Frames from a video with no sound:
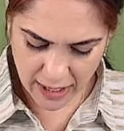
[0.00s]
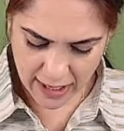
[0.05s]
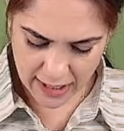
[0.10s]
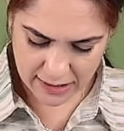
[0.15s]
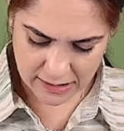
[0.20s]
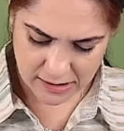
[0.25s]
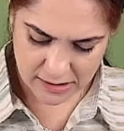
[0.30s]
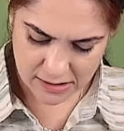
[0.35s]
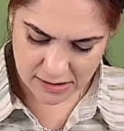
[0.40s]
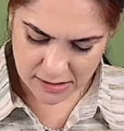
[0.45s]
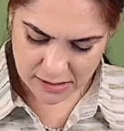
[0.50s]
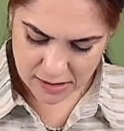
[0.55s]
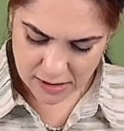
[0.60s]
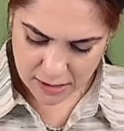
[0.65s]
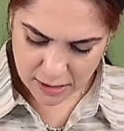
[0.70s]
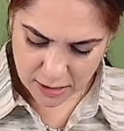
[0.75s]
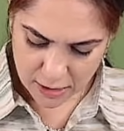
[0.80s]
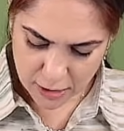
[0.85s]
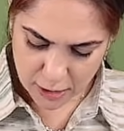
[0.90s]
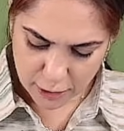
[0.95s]
S
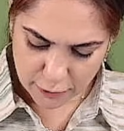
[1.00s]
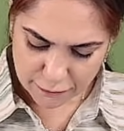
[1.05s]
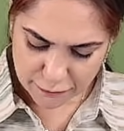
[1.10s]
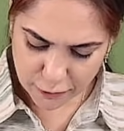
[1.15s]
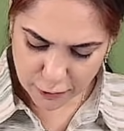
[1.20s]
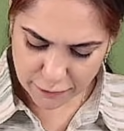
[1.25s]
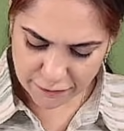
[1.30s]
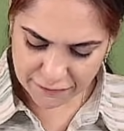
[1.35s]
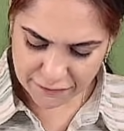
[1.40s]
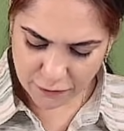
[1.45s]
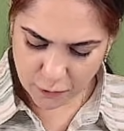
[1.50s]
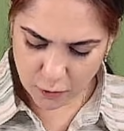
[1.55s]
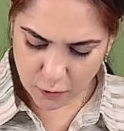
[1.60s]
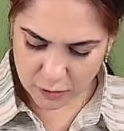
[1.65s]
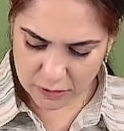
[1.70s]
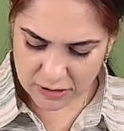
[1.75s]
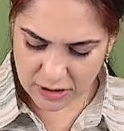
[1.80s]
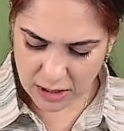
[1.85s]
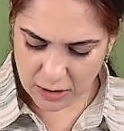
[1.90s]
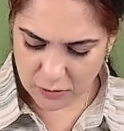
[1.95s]
for
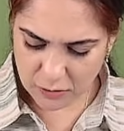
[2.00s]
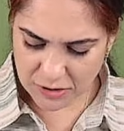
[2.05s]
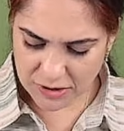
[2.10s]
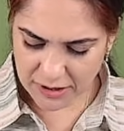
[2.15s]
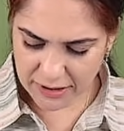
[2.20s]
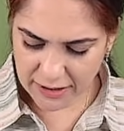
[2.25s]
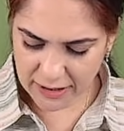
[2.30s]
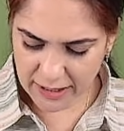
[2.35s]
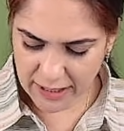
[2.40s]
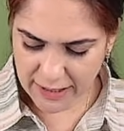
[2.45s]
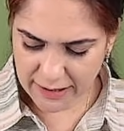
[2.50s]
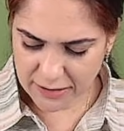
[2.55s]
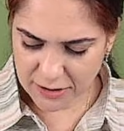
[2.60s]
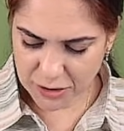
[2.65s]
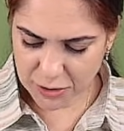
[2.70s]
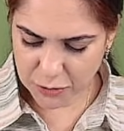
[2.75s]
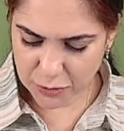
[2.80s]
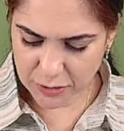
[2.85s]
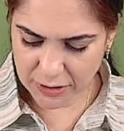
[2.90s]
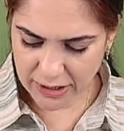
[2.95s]
4,000
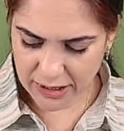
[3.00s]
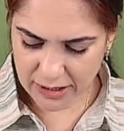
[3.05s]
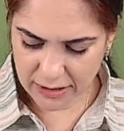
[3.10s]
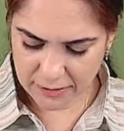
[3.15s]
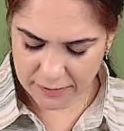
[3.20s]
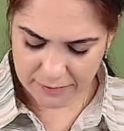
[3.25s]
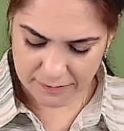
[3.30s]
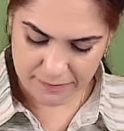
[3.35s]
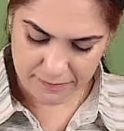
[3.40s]
lent to T.